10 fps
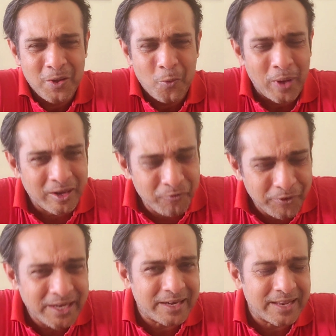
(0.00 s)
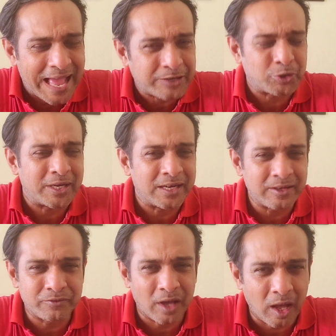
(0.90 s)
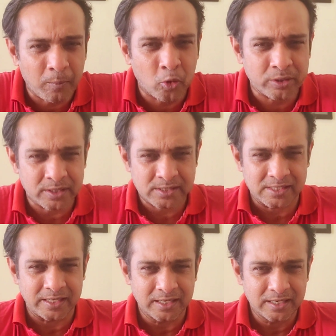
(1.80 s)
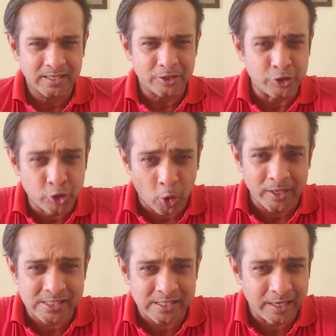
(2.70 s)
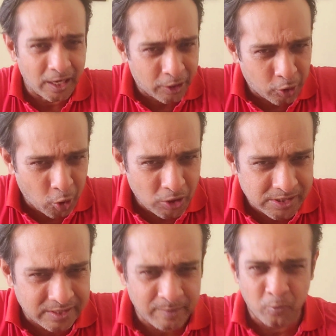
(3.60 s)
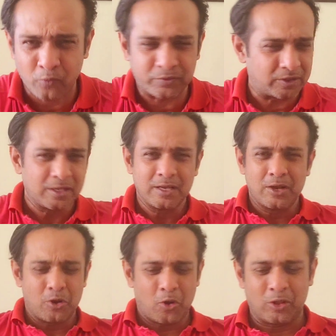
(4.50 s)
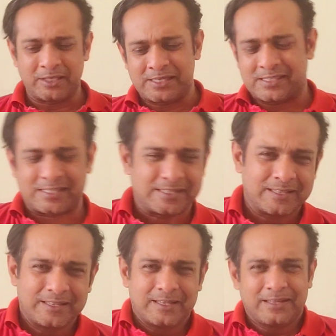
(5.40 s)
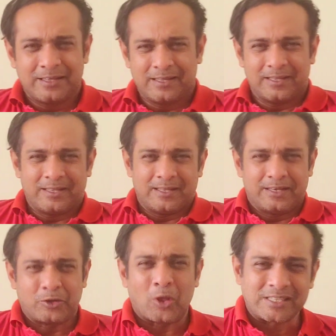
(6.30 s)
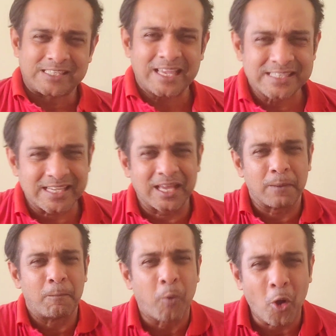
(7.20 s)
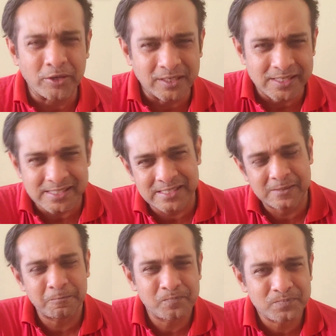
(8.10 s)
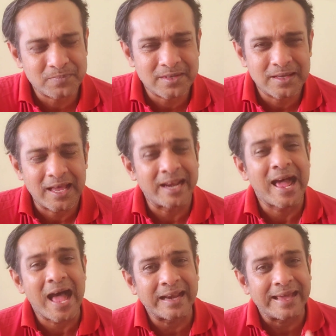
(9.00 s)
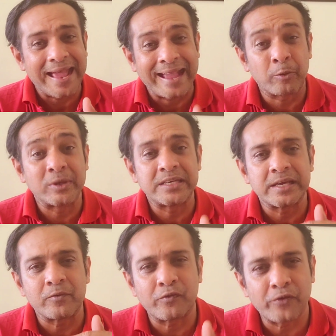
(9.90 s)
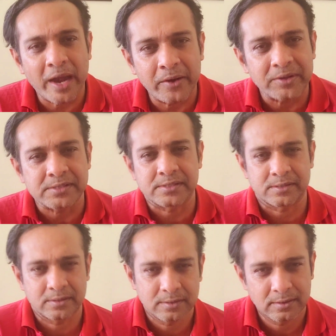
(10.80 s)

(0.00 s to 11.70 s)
While if we actually lived harmoniously, joyously across, removed all these nonsensical borders and had equity and fairness